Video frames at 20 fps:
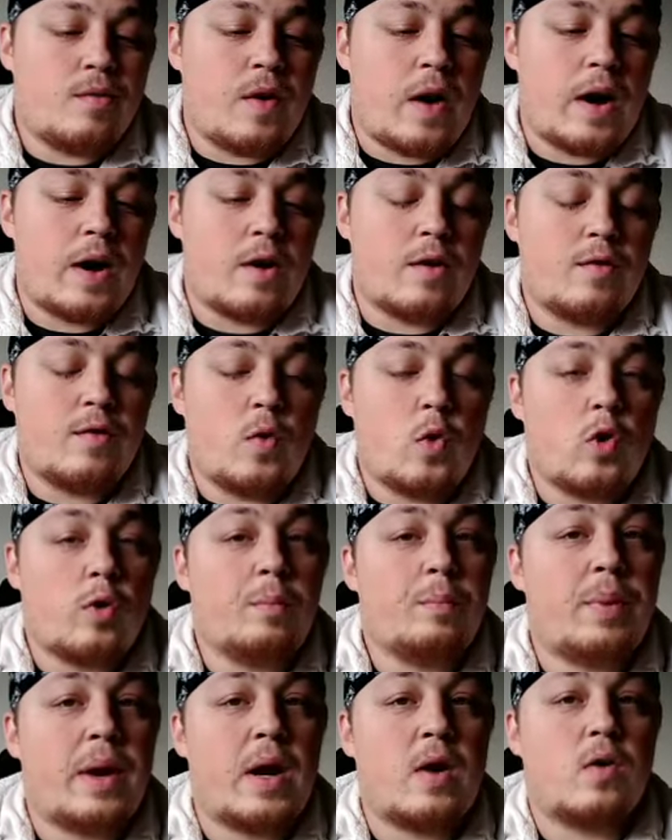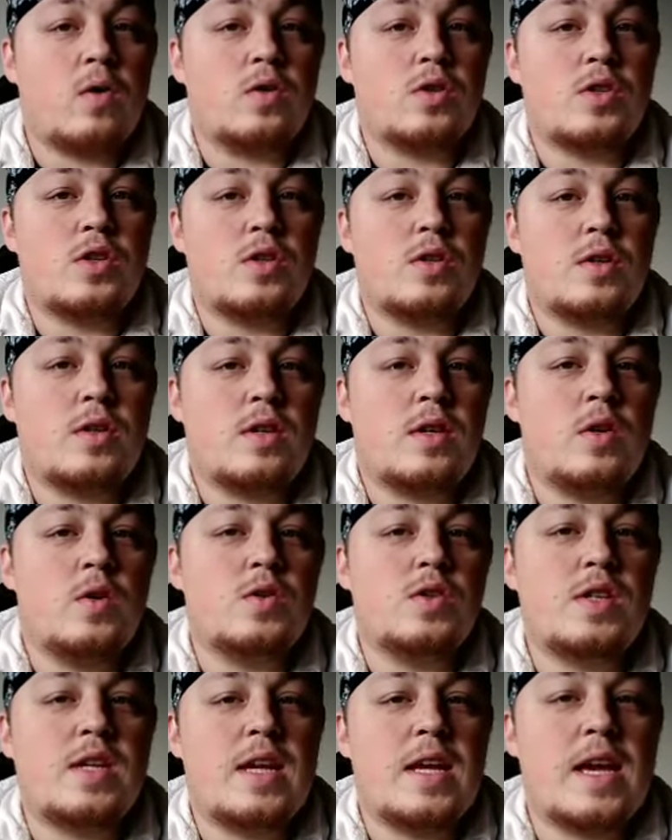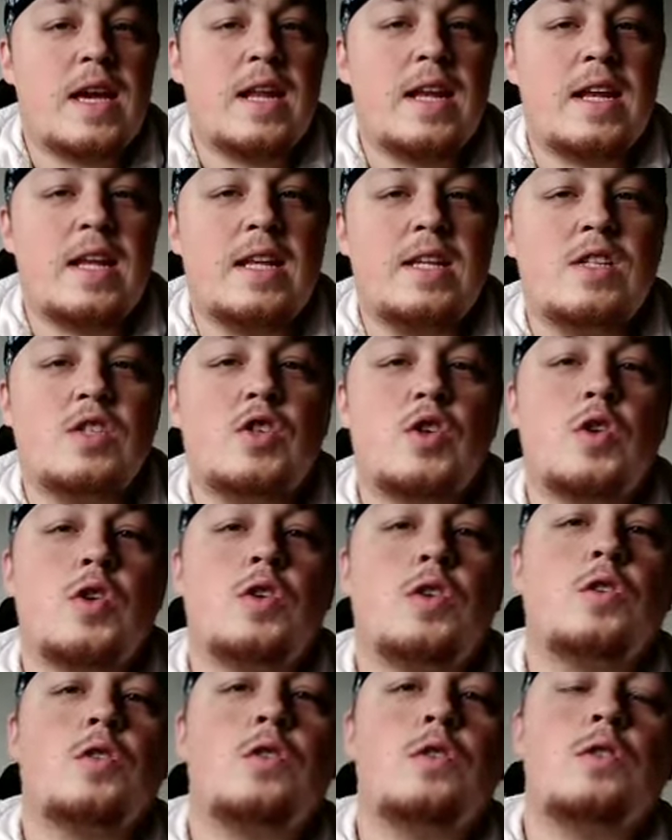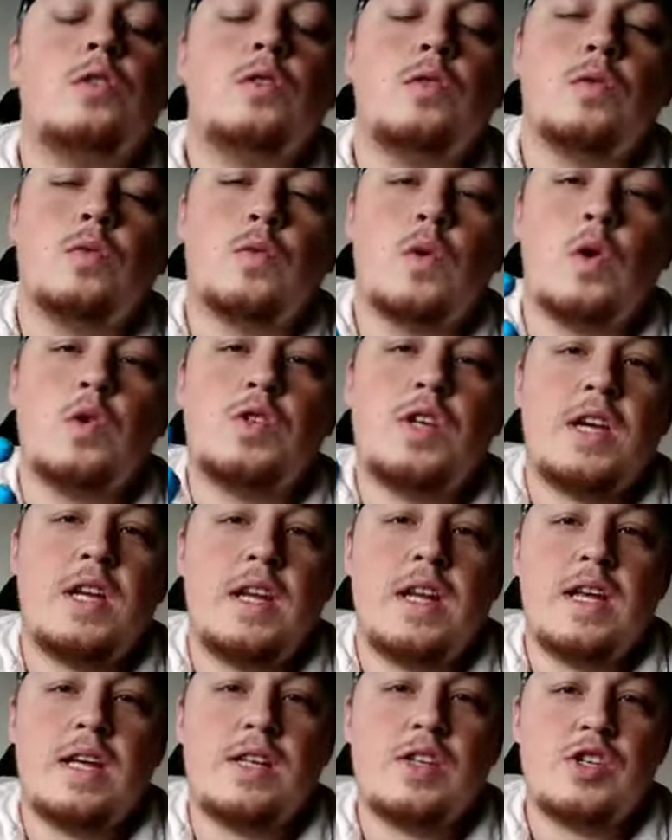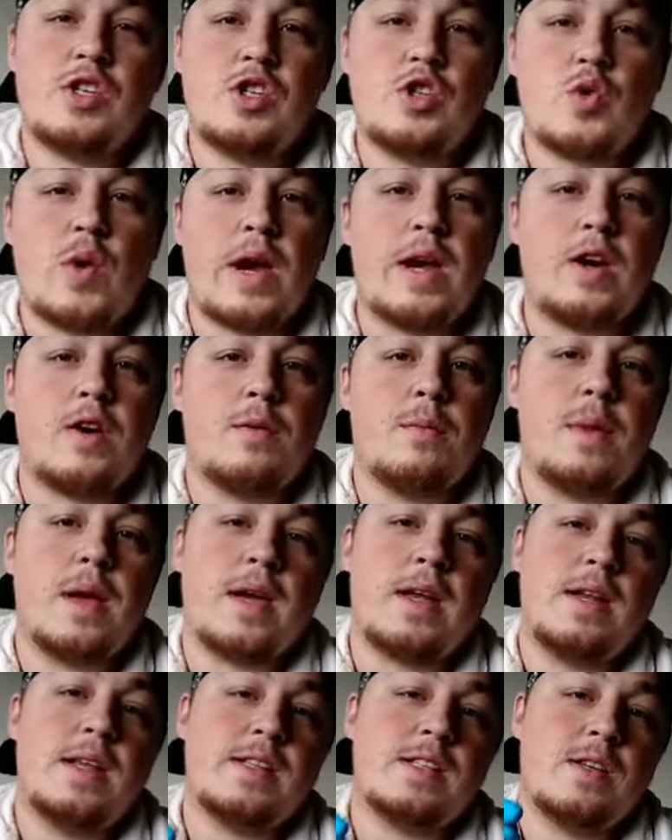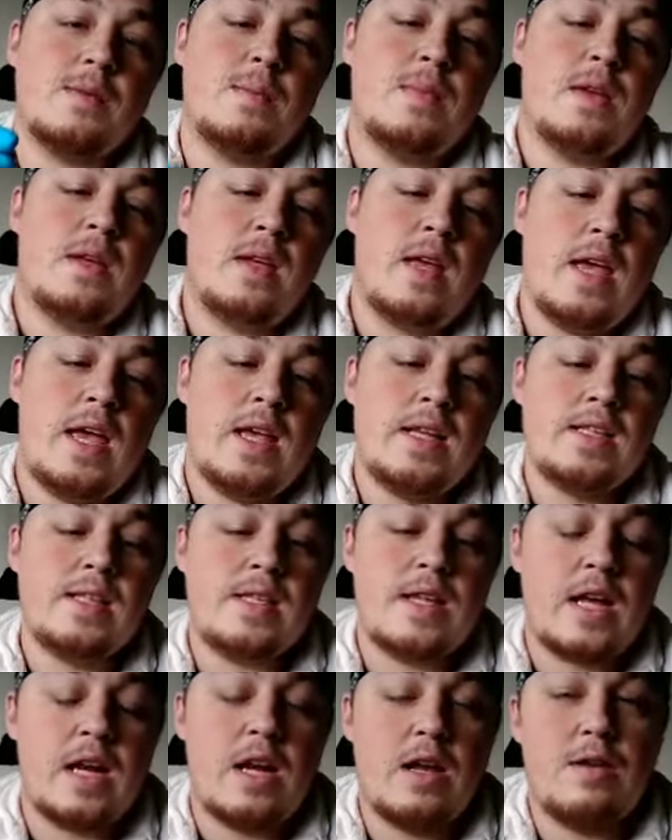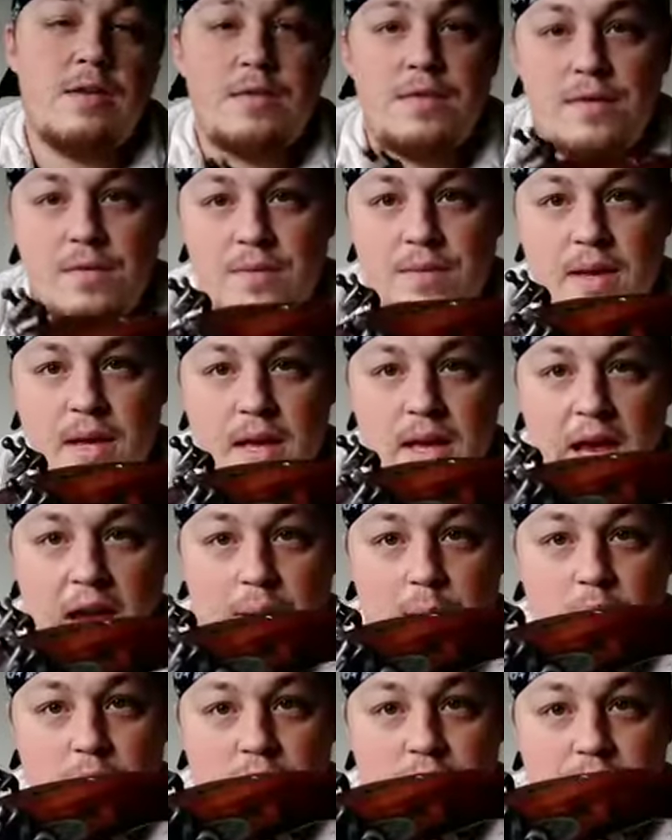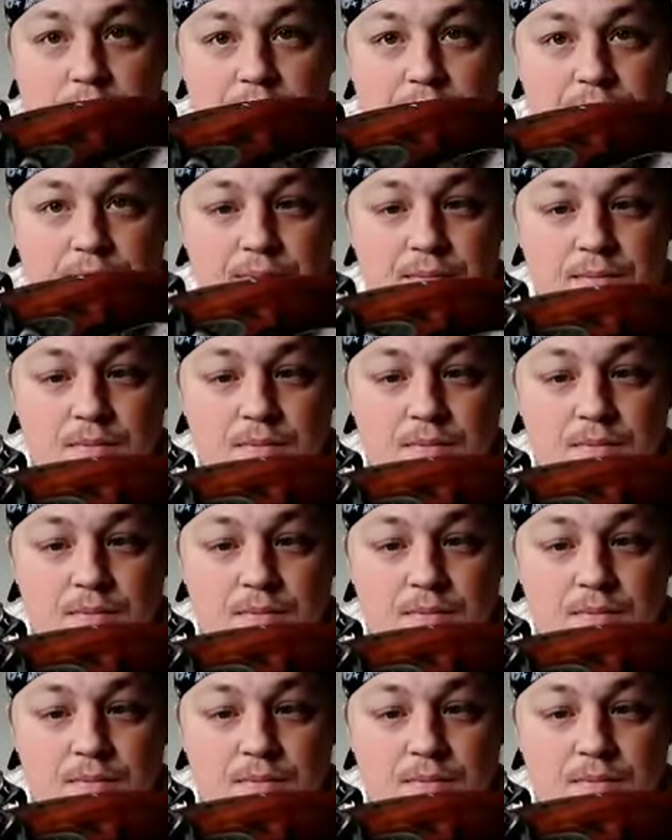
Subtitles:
fire 4 barrels using an internal rotating striker mechanism instead of hammers.